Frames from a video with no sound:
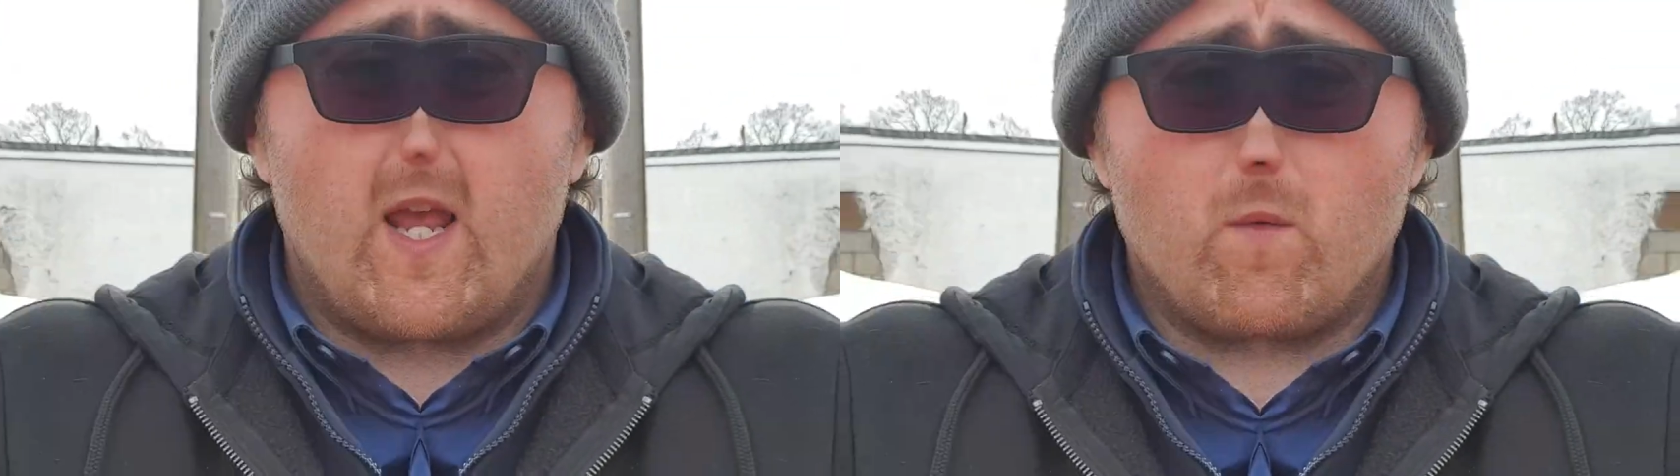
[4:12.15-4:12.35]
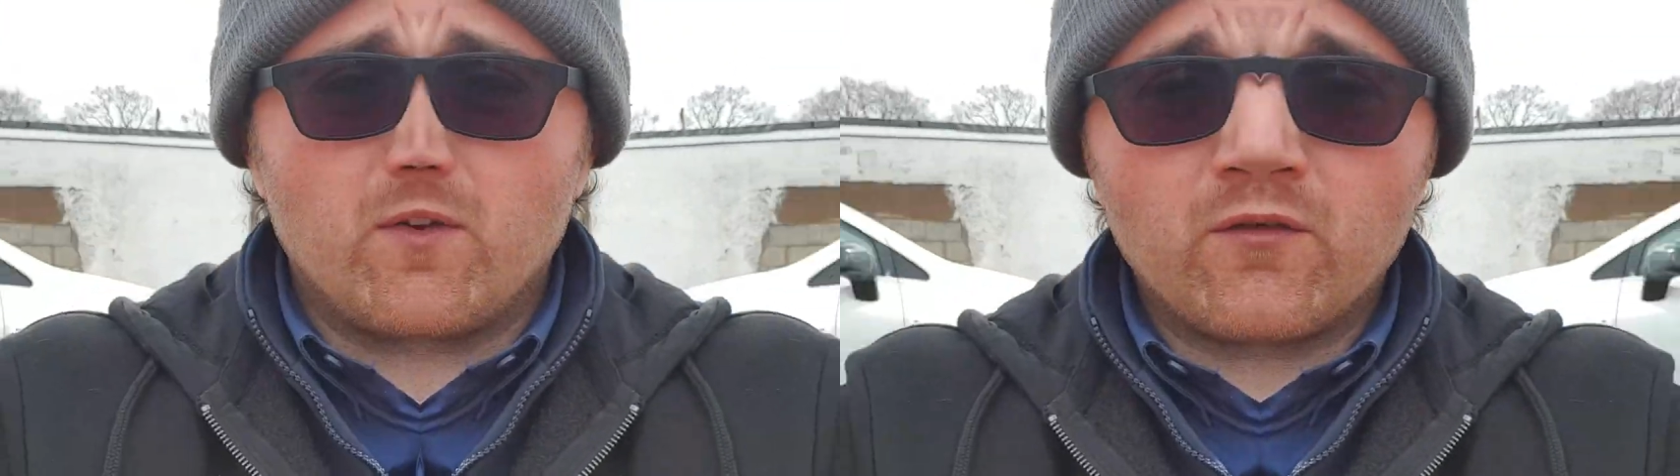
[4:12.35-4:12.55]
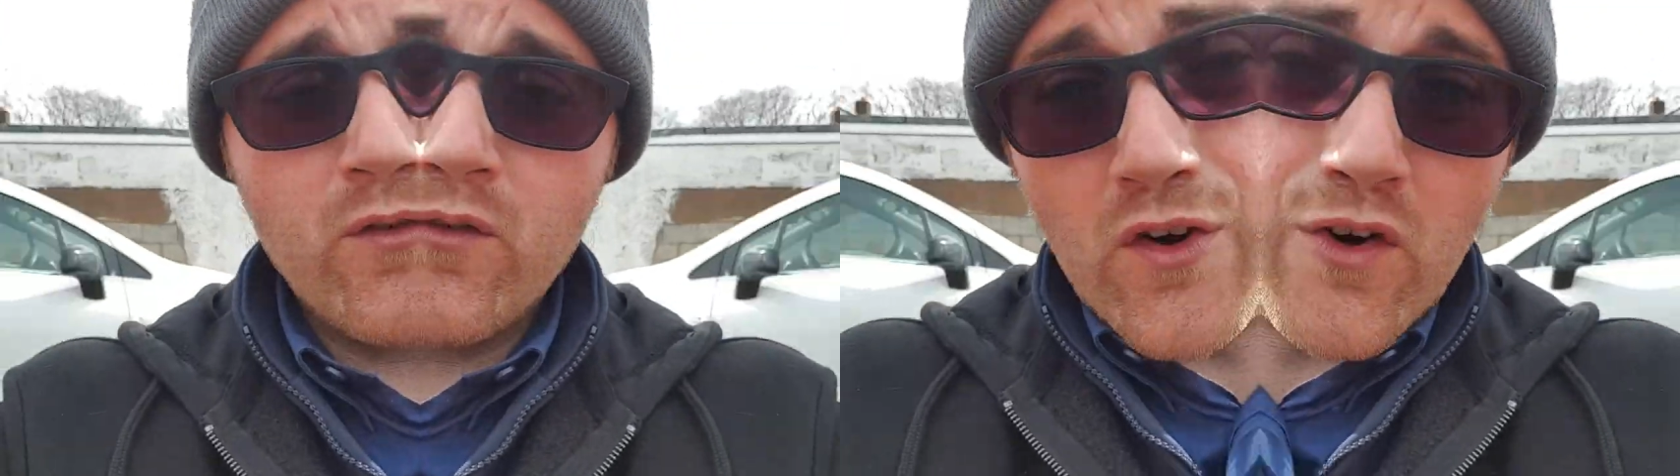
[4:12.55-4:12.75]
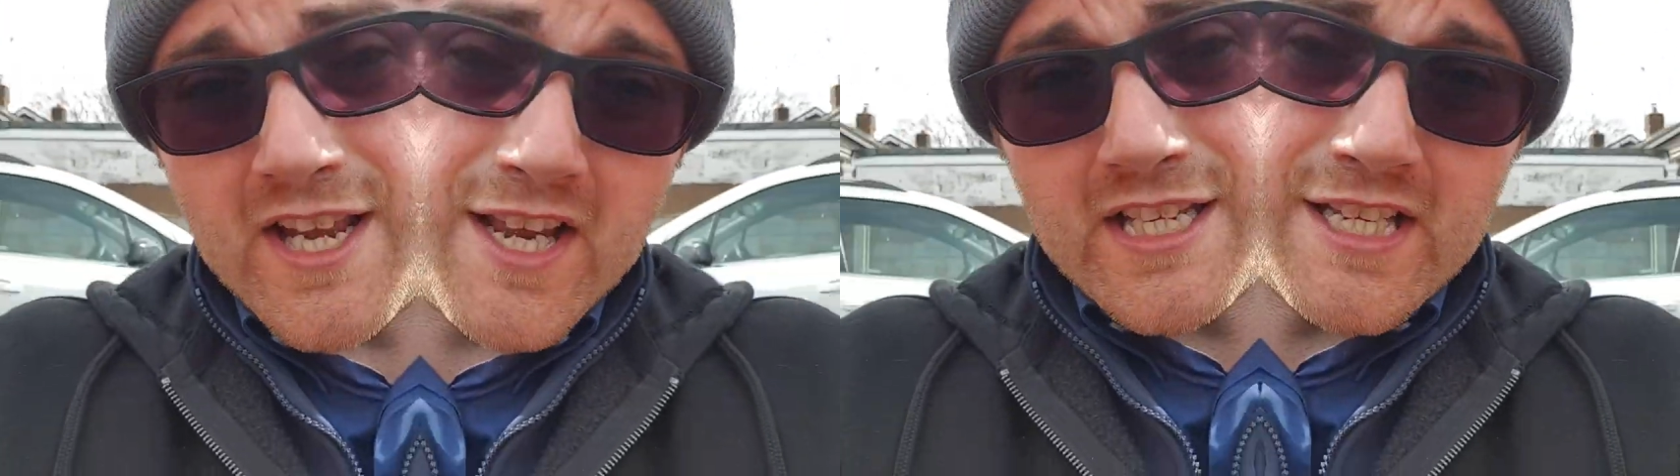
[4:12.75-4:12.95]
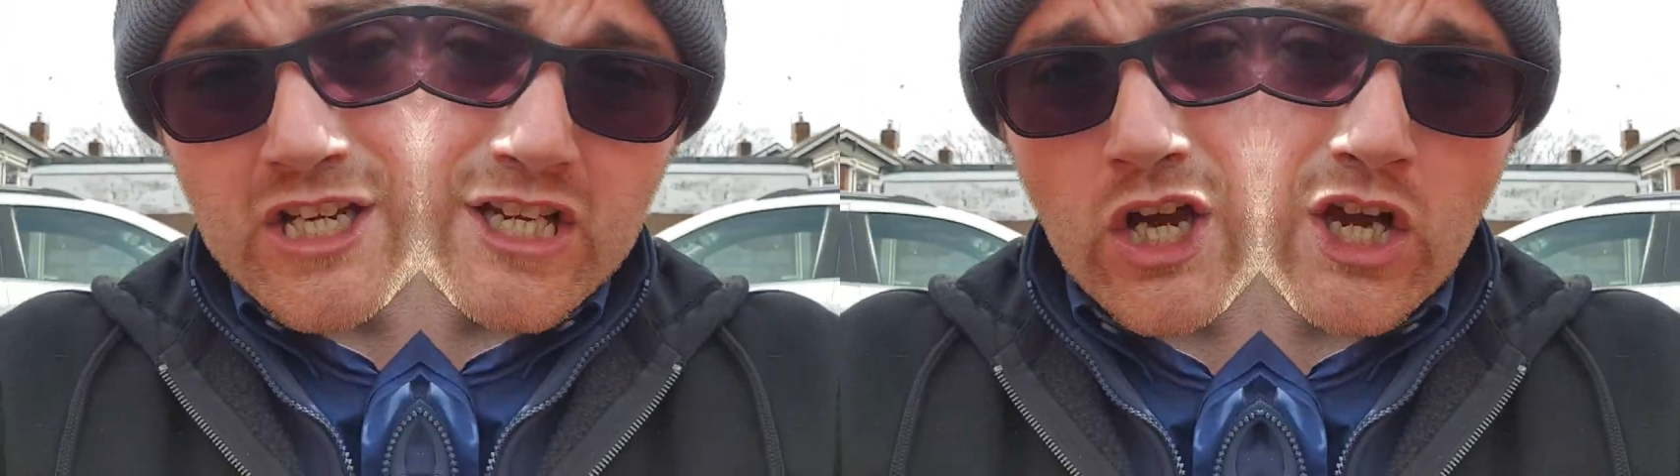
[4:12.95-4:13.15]
It was
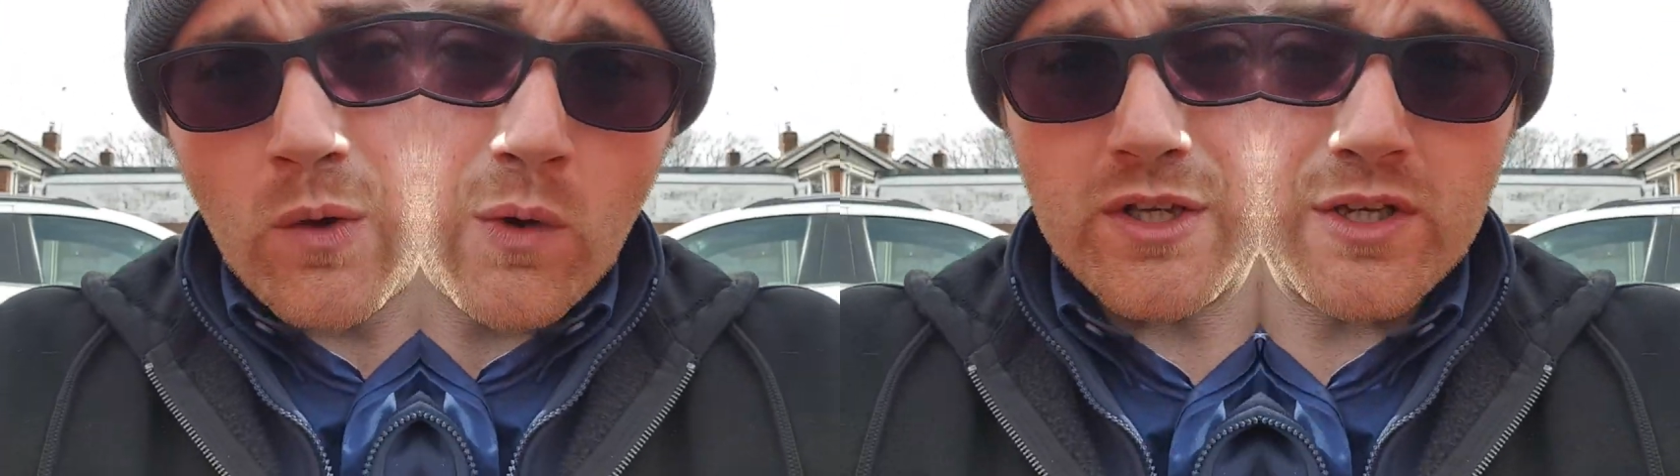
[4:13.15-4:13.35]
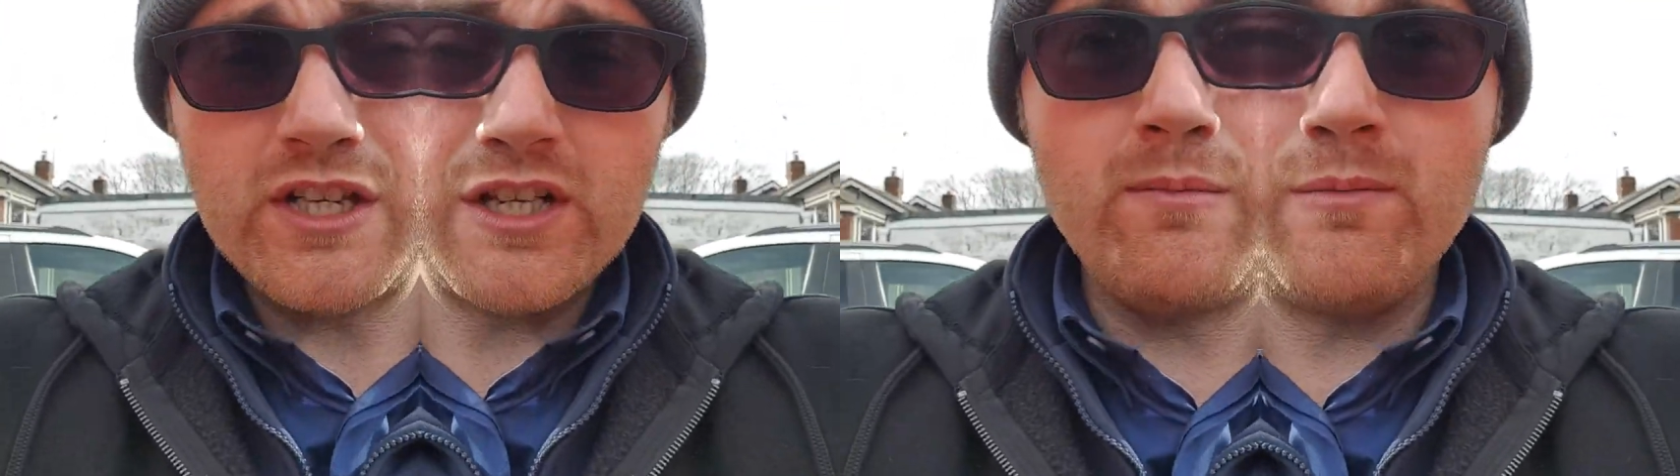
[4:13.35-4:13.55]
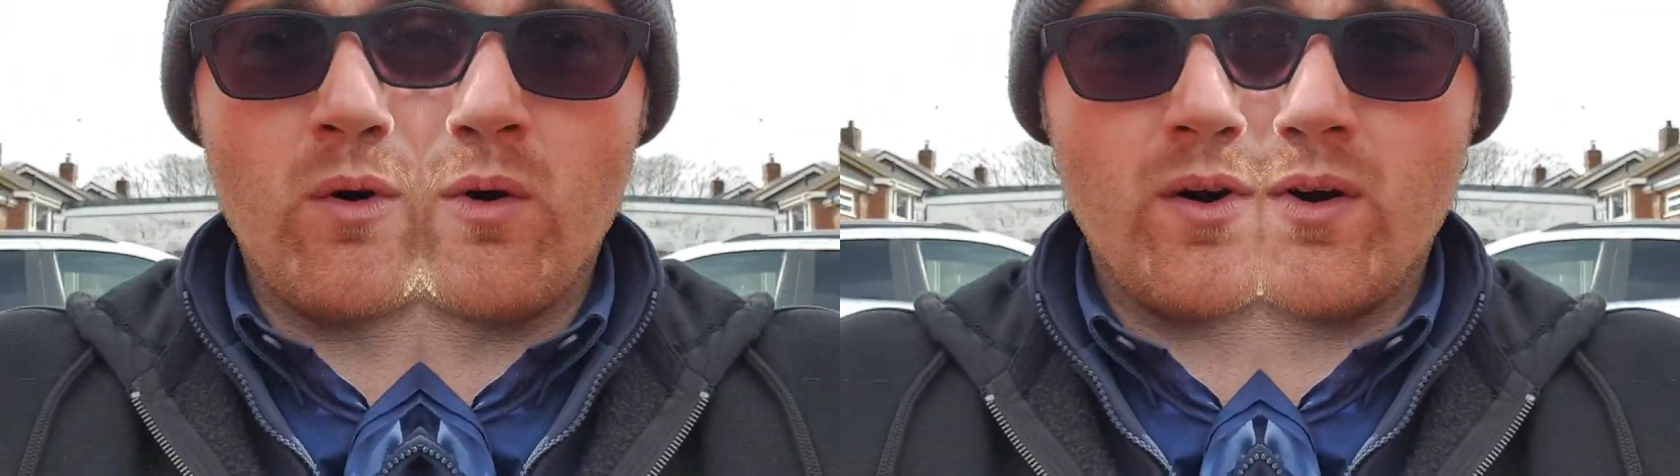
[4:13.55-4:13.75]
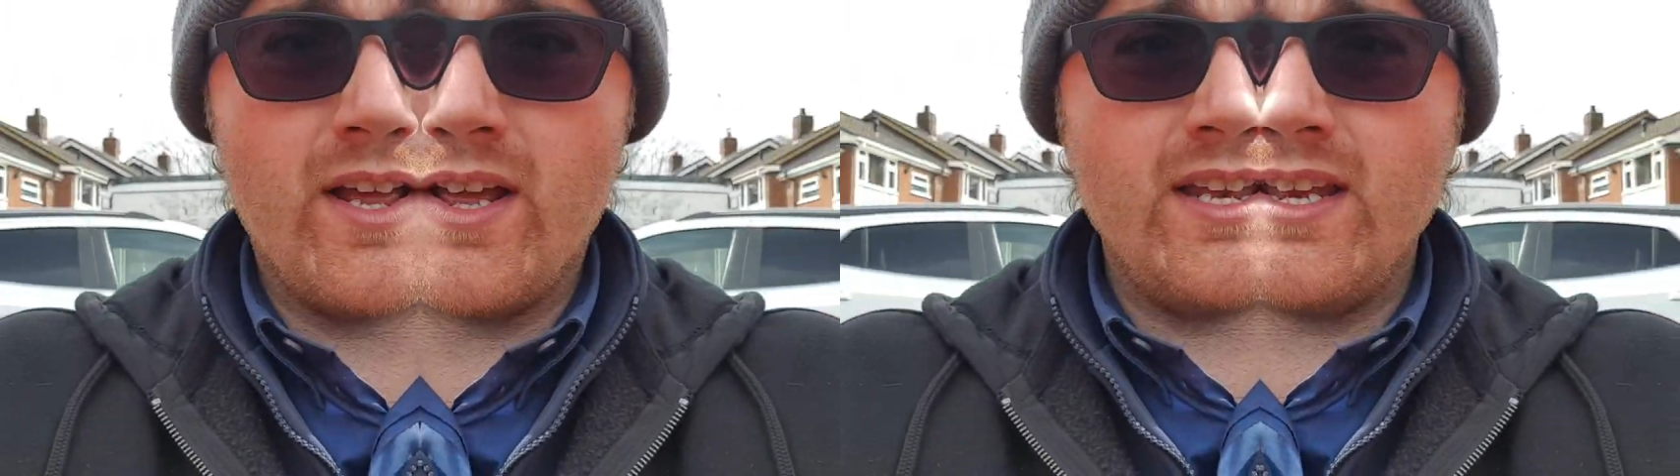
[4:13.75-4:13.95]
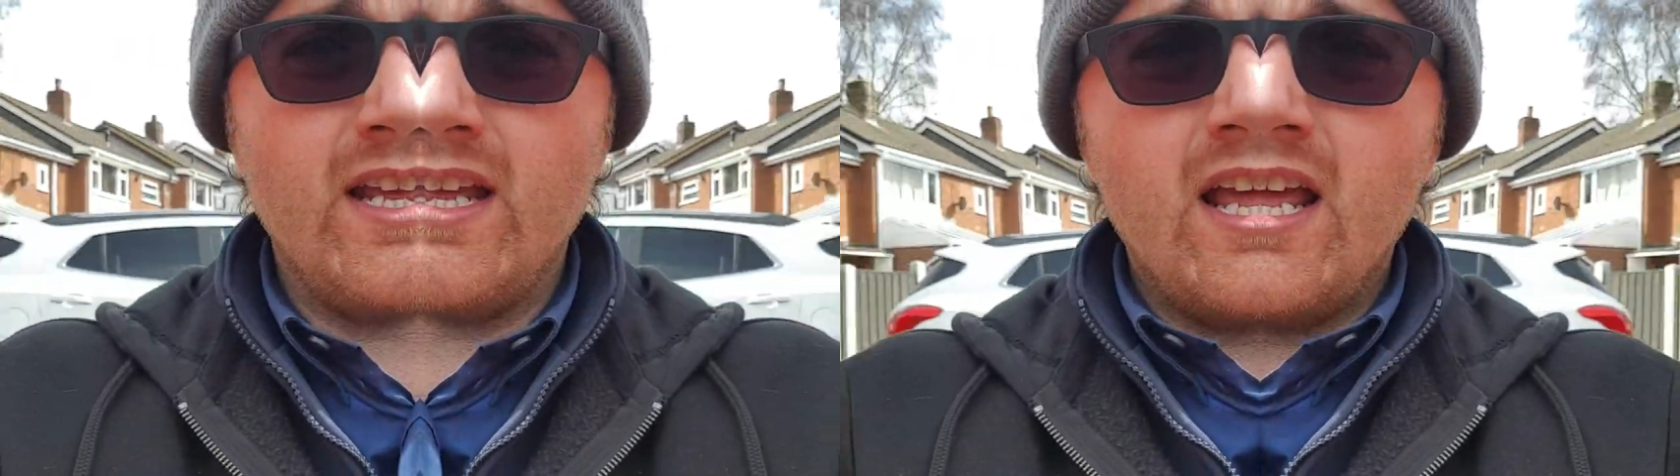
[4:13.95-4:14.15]
freezing cold this
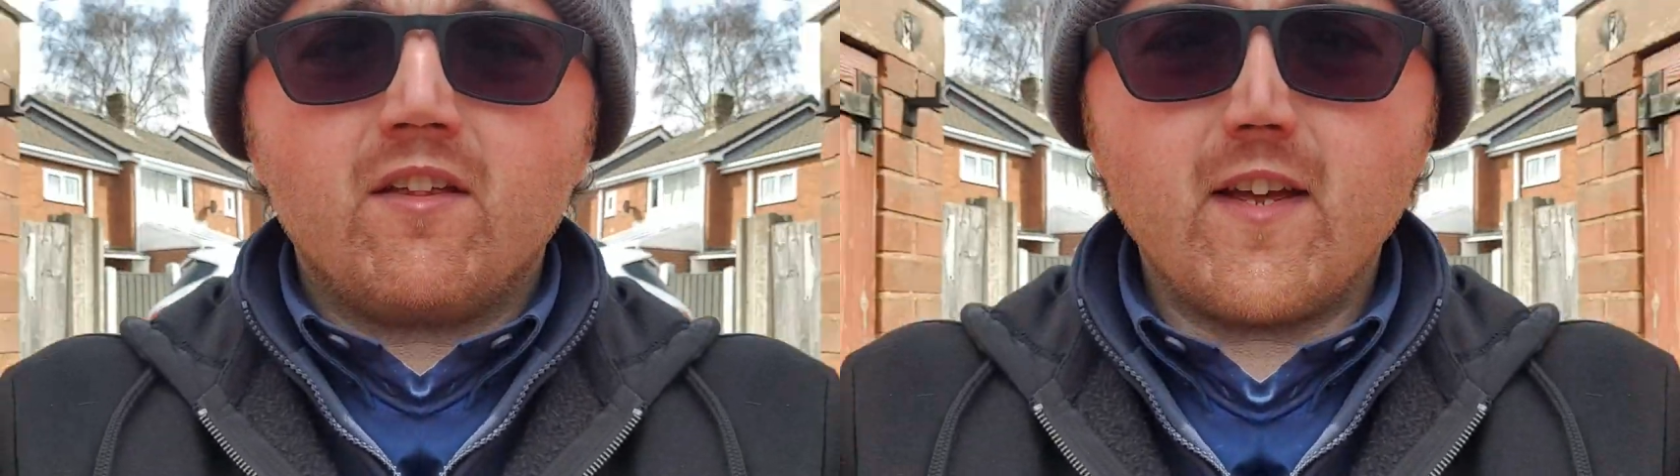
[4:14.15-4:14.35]
morning.